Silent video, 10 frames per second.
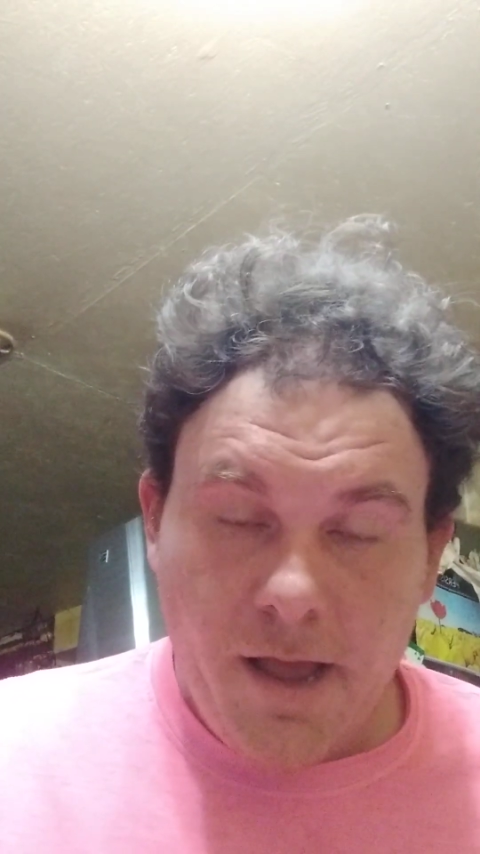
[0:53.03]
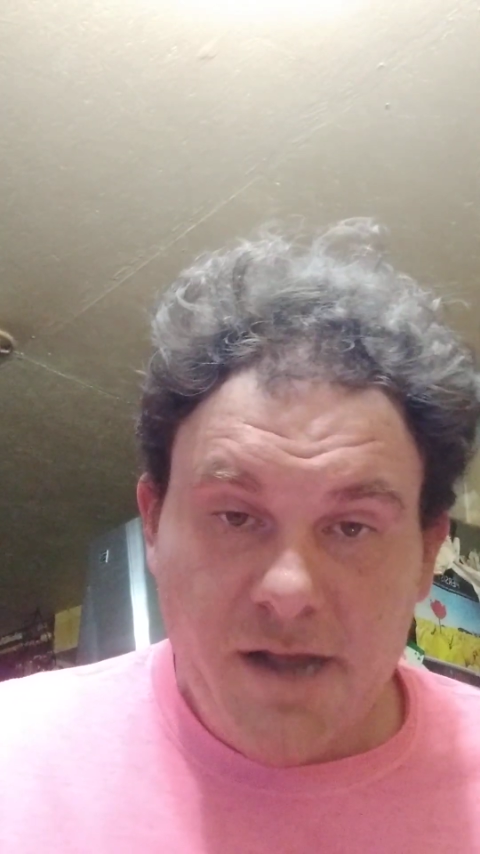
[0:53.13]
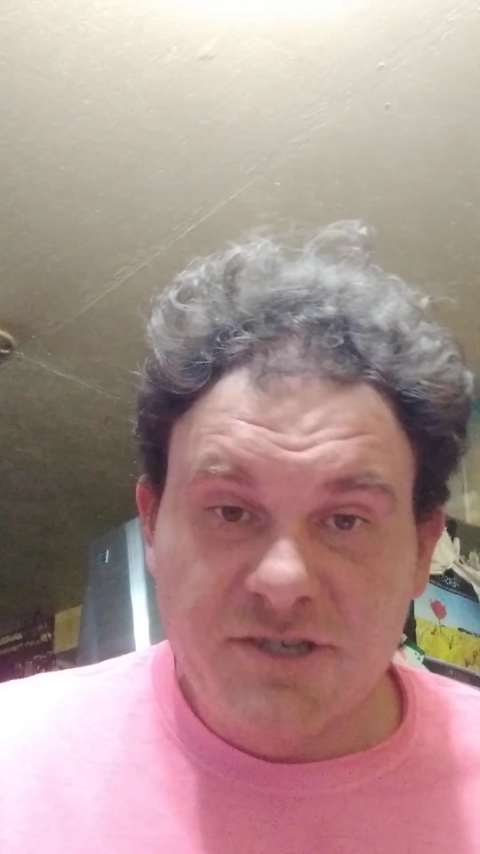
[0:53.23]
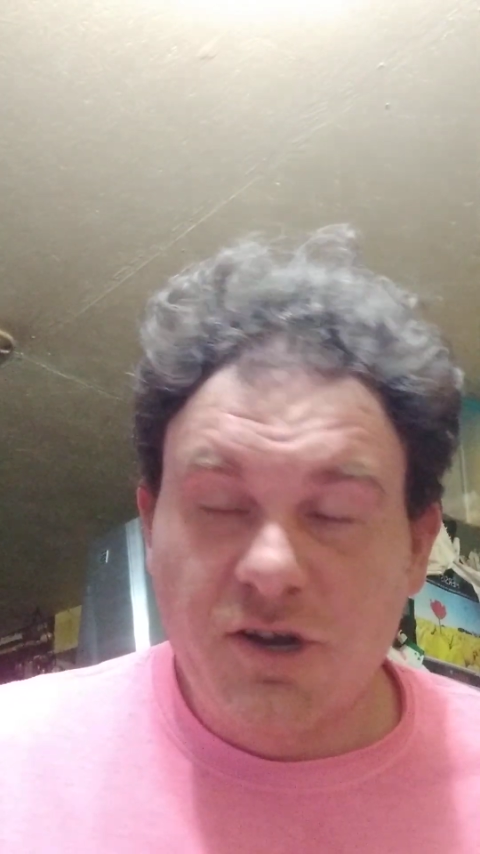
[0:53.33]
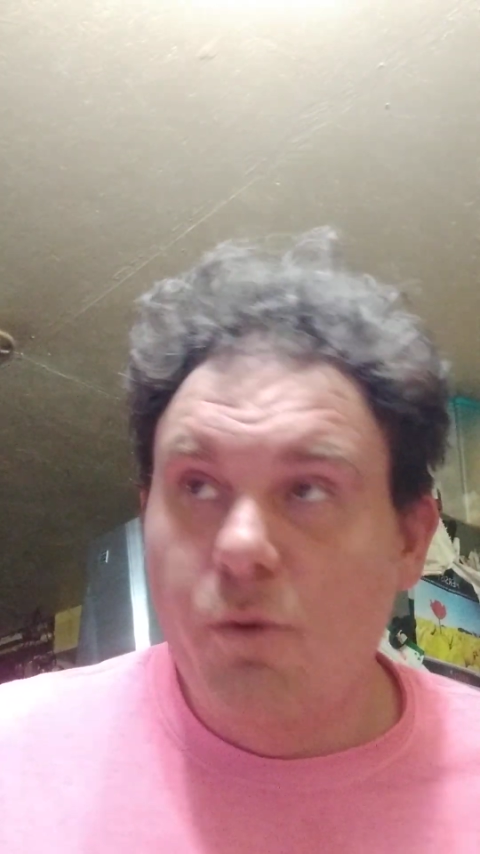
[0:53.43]

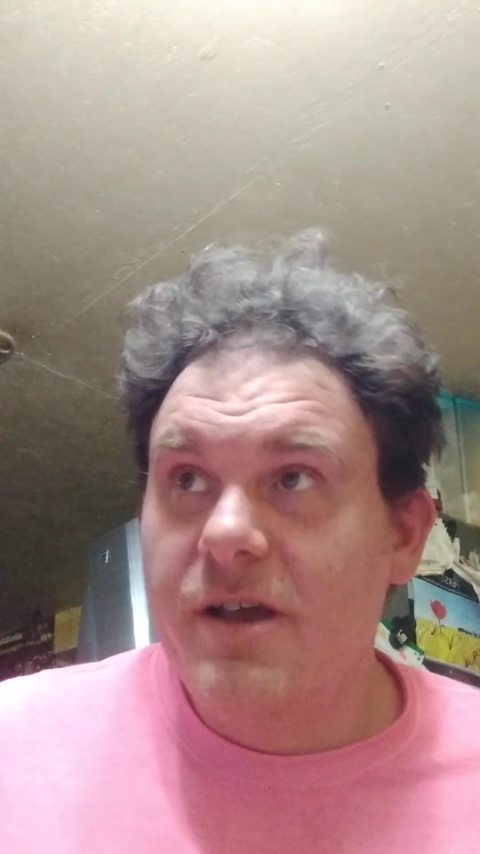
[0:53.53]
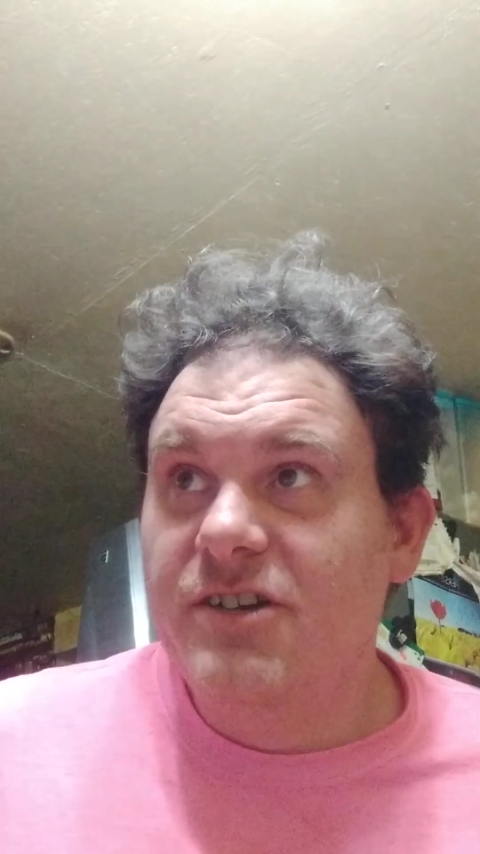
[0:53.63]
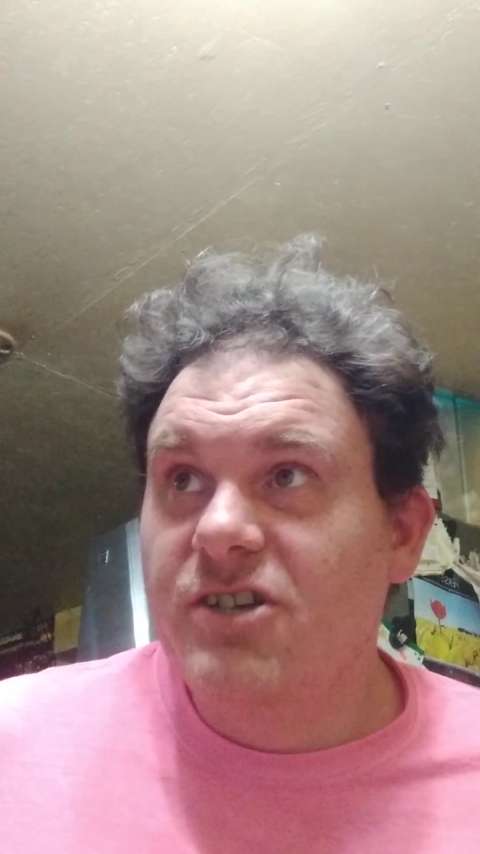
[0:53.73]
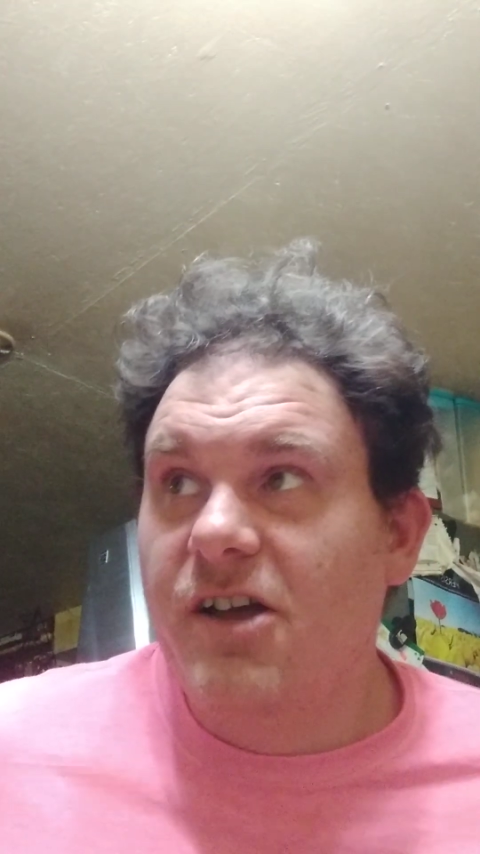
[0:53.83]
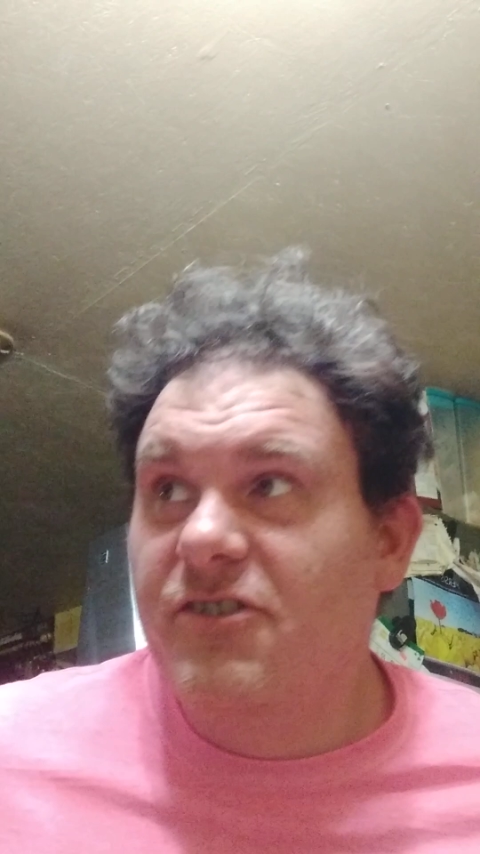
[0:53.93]
And so
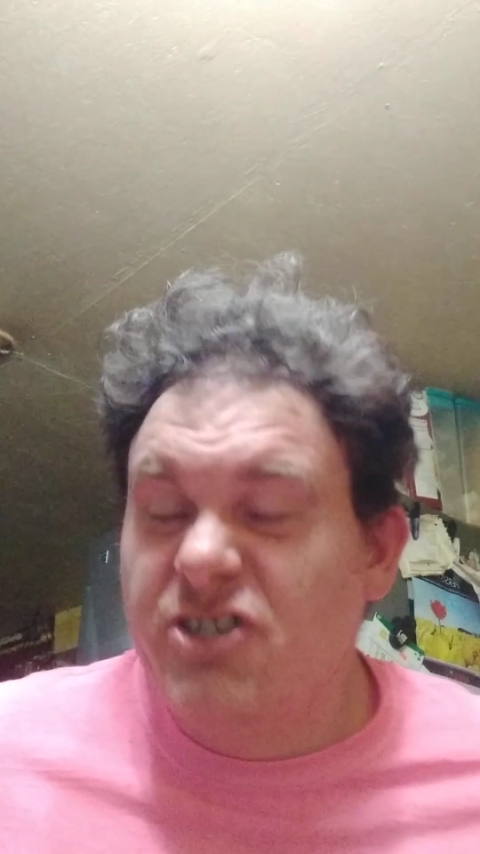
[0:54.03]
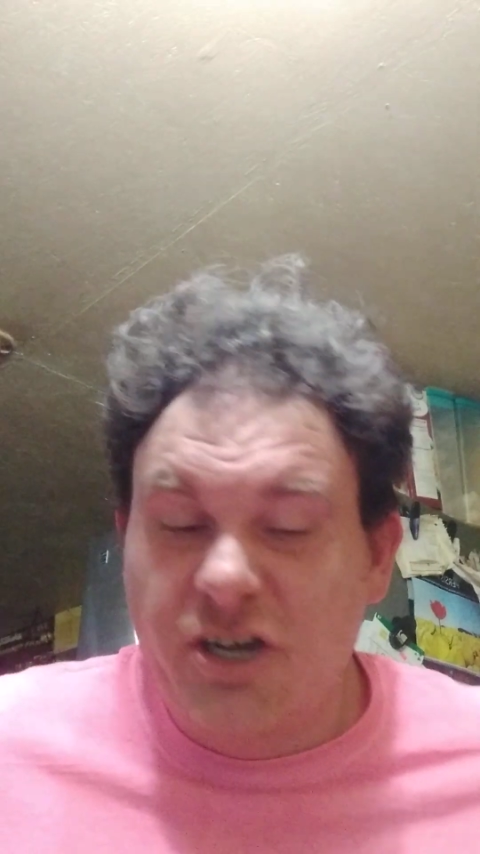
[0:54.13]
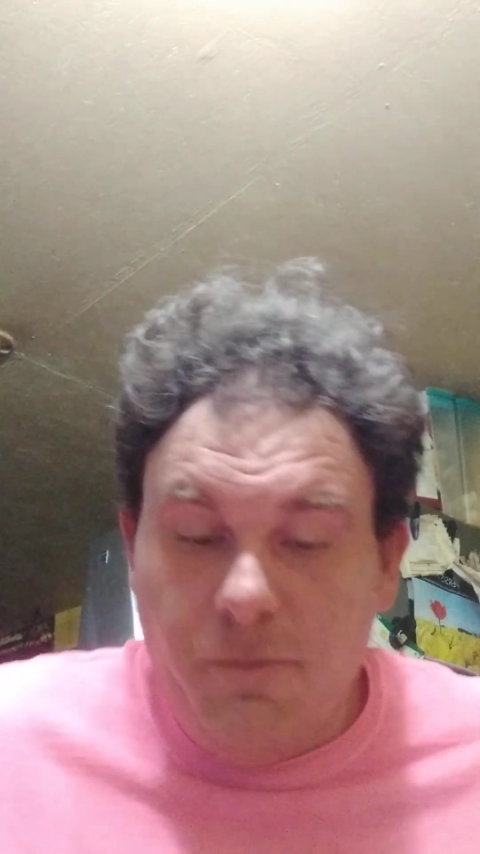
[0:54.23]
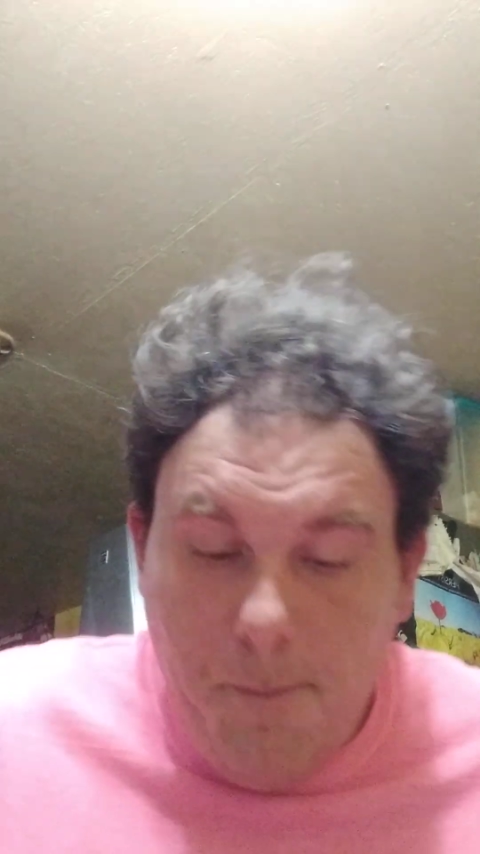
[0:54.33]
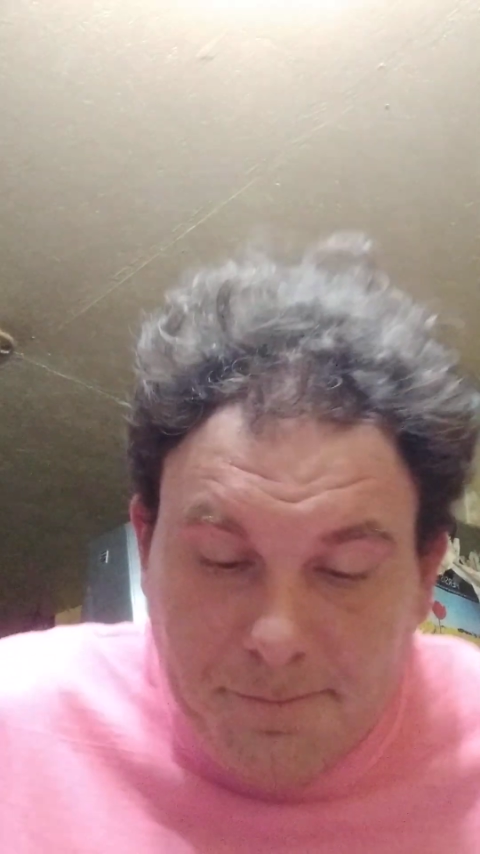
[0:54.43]
is uh, the
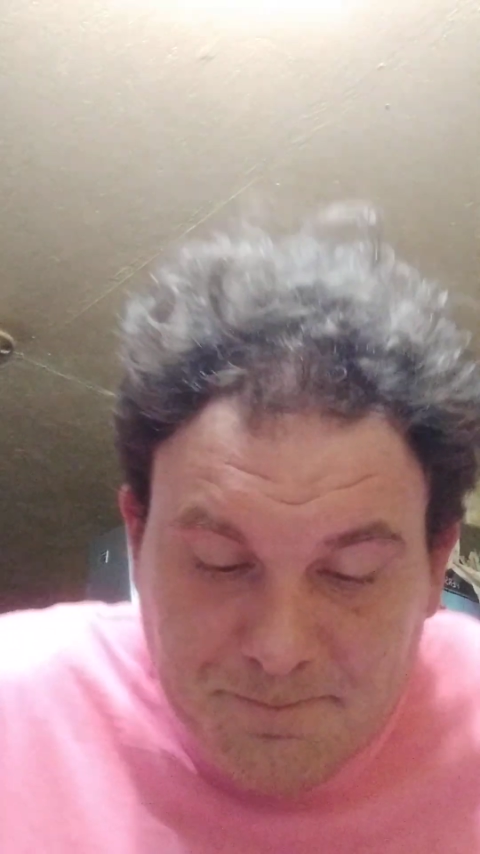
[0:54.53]
chicken.